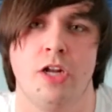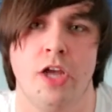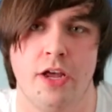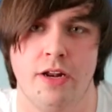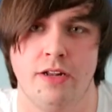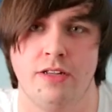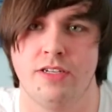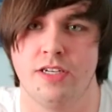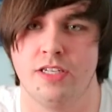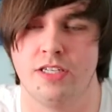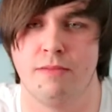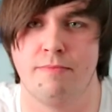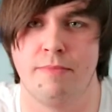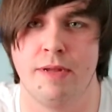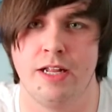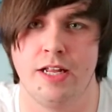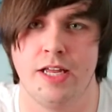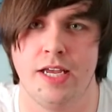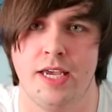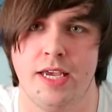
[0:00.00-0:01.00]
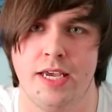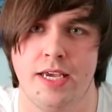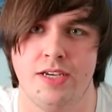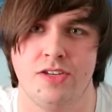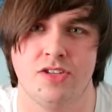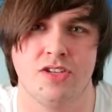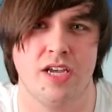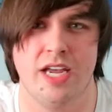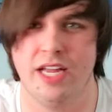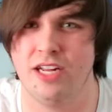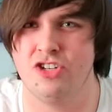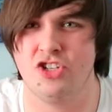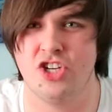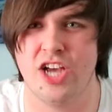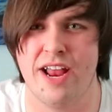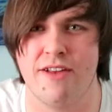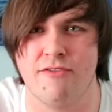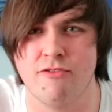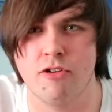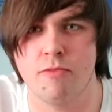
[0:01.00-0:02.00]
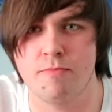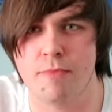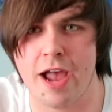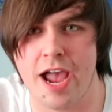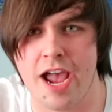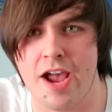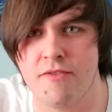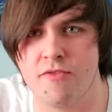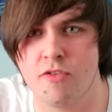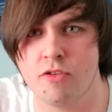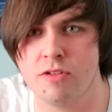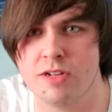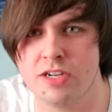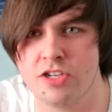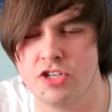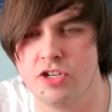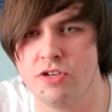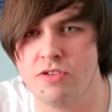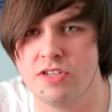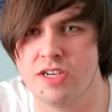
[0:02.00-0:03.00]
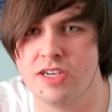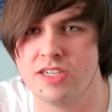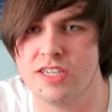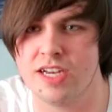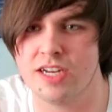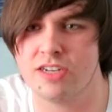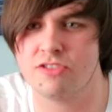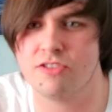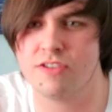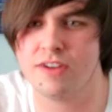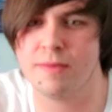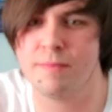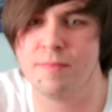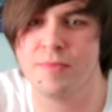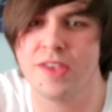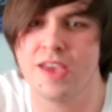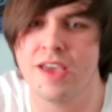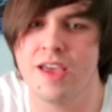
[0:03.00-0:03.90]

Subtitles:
learning disabilities, and general behavioural issues, etc.